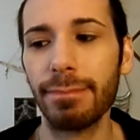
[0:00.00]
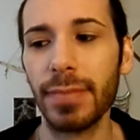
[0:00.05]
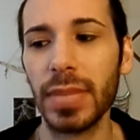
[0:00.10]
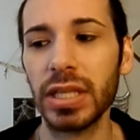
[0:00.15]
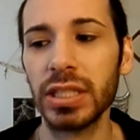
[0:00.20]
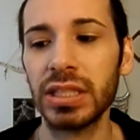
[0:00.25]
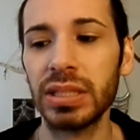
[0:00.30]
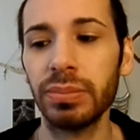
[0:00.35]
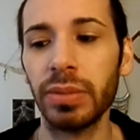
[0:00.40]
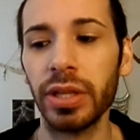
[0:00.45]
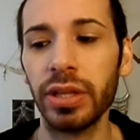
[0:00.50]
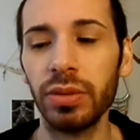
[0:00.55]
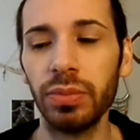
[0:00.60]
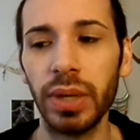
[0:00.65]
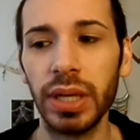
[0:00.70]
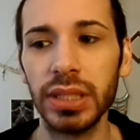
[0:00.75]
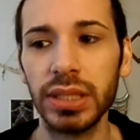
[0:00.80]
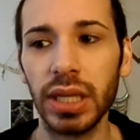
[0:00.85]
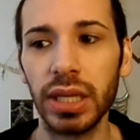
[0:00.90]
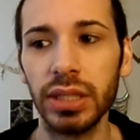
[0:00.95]
Some other
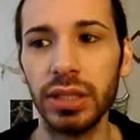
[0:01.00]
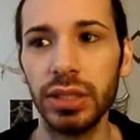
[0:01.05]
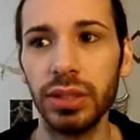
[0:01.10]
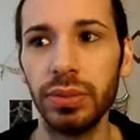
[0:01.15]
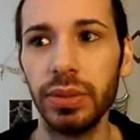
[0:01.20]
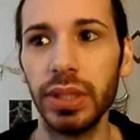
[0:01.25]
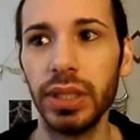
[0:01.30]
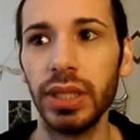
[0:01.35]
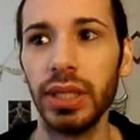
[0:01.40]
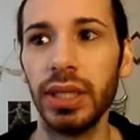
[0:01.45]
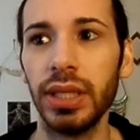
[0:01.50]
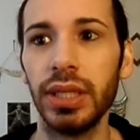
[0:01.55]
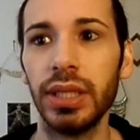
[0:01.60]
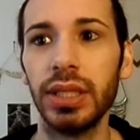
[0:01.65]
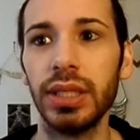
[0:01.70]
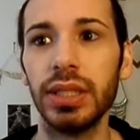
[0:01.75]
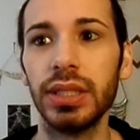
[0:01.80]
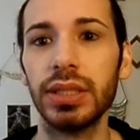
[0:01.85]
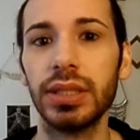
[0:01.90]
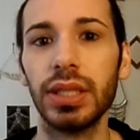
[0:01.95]
ways I do it
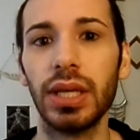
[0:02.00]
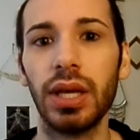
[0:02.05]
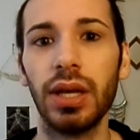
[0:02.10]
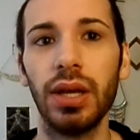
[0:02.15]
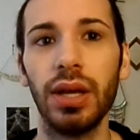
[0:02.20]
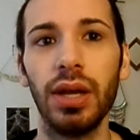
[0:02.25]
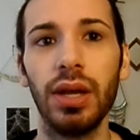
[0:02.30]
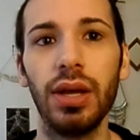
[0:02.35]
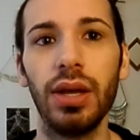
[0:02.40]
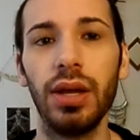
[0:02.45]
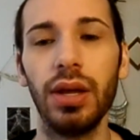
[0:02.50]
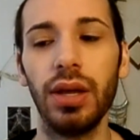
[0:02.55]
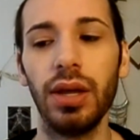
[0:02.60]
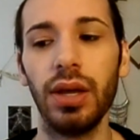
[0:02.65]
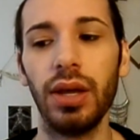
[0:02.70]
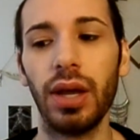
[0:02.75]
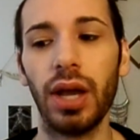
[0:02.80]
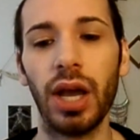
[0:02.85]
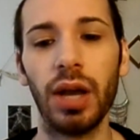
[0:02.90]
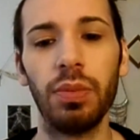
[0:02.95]
is
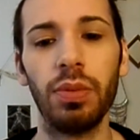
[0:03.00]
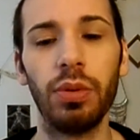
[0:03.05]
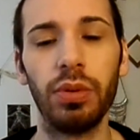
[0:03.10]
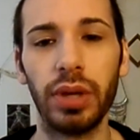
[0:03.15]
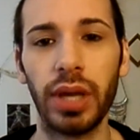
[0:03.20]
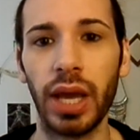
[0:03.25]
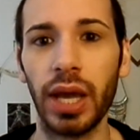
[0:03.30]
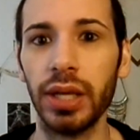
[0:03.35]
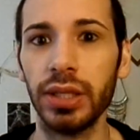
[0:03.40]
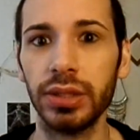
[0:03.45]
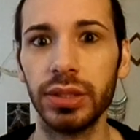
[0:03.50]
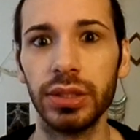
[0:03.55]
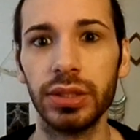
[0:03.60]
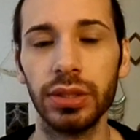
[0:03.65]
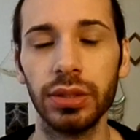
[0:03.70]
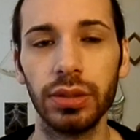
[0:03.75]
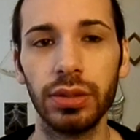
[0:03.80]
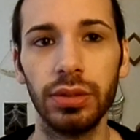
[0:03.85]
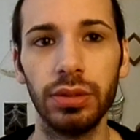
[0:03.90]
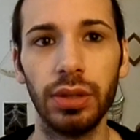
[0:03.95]
I won't cast a
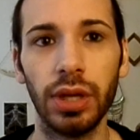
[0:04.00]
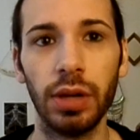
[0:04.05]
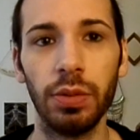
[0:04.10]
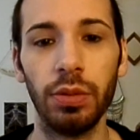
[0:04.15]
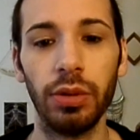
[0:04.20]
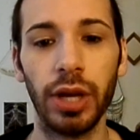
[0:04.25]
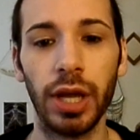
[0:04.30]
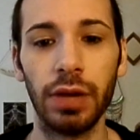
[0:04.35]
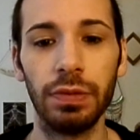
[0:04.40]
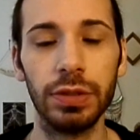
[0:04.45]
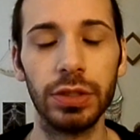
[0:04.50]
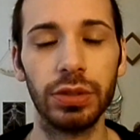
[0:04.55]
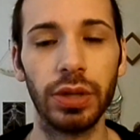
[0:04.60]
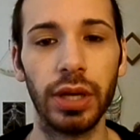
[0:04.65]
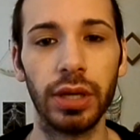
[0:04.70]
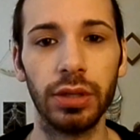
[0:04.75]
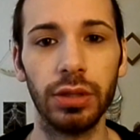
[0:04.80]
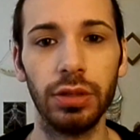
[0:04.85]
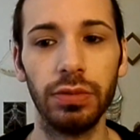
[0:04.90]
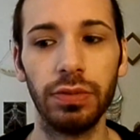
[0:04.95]
circle, I won't have a
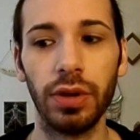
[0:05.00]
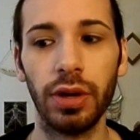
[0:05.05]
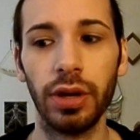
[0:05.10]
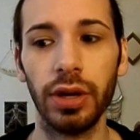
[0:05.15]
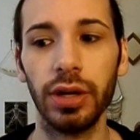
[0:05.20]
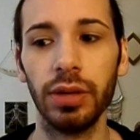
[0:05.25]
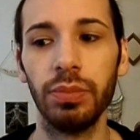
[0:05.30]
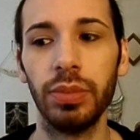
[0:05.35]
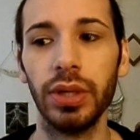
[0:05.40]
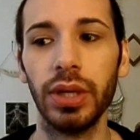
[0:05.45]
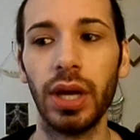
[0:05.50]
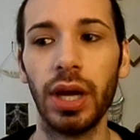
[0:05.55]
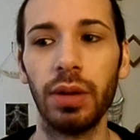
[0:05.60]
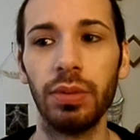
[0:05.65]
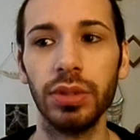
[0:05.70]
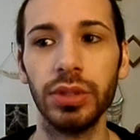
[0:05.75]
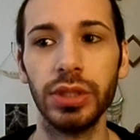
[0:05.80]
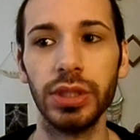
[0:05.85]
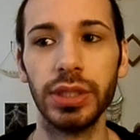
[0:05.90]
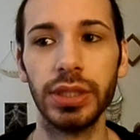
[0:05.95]
triangle of art, but I
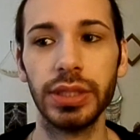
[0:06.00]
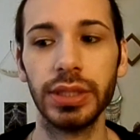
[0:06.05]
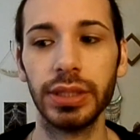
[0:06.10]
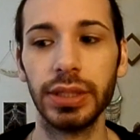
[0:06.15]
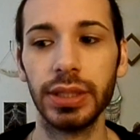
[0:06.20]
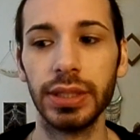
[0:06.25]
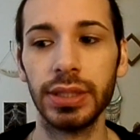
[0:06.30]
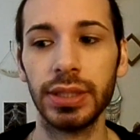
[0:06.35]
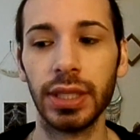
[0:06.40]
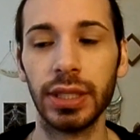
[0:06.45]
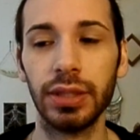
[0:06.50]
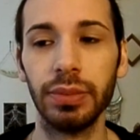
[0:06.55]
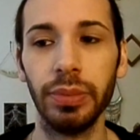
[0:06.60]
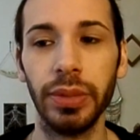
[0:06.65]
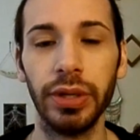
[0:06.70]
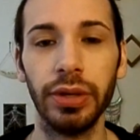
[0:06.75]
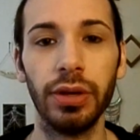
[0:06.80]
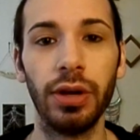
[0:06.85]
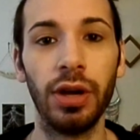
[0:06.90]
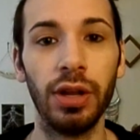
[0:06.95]
will just set the
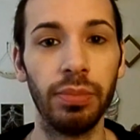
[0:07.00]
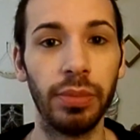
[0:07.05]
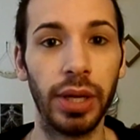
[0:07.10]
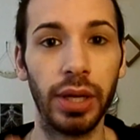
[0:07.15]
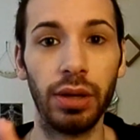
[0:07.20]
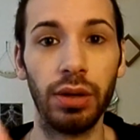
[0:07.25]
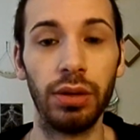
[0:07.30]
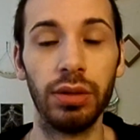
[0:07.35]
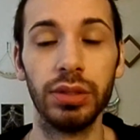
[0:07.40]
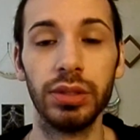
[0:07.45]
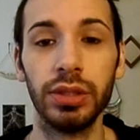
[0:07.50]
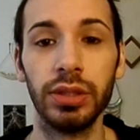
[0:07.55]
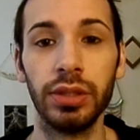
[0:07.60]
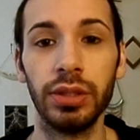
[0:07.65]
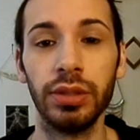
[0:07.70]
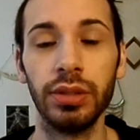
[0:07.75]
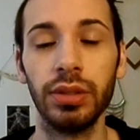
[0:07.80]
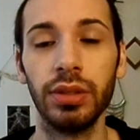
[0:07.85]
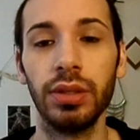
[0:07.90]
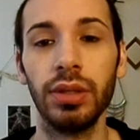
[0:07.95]
mirror on my altar
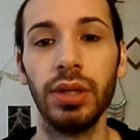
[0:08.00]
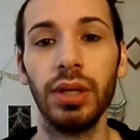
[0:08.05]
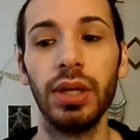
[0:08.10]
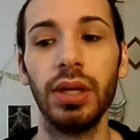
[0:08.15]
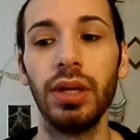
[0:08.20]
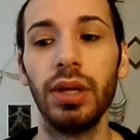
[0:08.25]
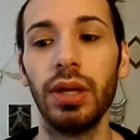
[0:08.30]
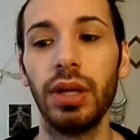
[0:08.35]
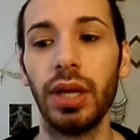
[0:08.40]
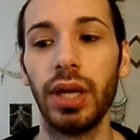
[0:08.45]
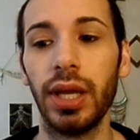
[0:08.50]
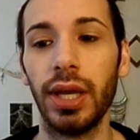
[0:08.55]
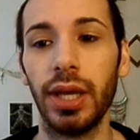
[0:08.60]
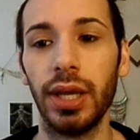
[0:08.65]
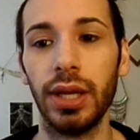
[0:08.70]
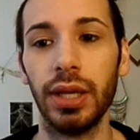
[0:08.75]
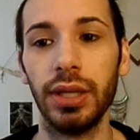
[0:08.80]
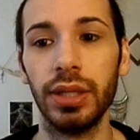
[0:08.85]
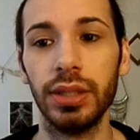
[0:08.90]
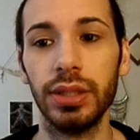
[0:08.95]

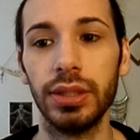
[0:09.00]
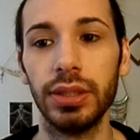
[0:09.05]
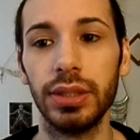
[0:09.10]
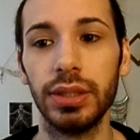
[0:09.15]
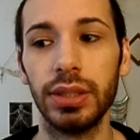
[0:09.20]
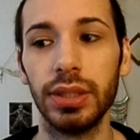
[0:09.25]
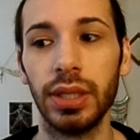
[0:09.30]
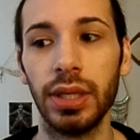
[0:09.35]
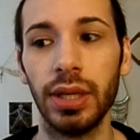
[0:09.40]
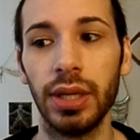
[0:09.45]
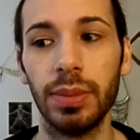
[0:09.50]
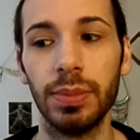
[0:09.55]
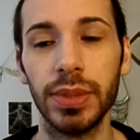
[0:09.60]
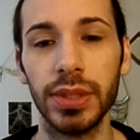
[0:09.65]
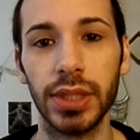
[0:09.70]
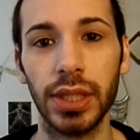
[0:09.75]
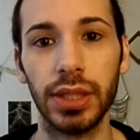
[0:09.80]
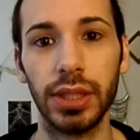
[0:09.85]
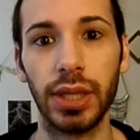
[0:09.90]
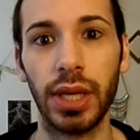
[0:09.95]
and
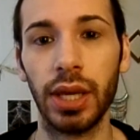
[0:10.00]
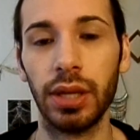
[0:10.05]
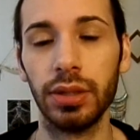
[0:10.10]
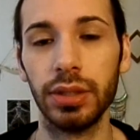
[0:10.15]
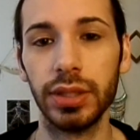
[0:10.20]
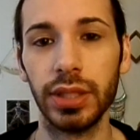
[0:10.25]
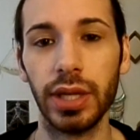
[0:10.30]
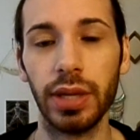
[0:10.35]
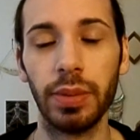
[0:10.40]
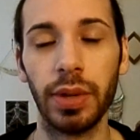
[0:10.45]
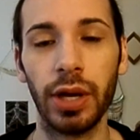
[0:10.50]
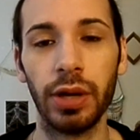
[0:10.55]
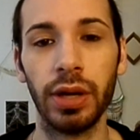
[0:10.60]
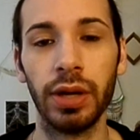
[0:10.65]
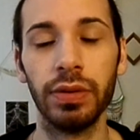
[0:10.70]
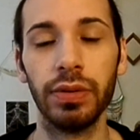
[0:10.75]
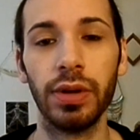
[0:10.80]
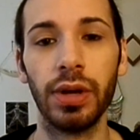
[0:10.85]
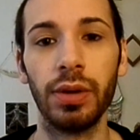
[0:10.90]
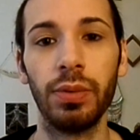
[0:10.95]
set the candles up
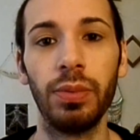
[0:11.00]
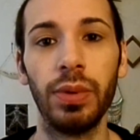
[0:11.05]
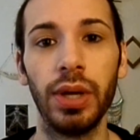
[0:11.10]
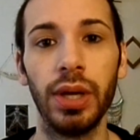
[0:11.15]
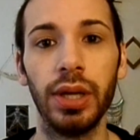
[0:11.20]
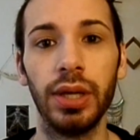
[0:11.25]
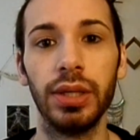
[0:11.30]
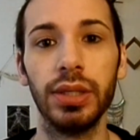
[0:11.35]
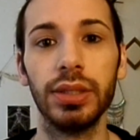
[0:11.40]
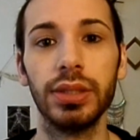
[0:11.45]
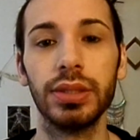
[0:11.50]
however I want,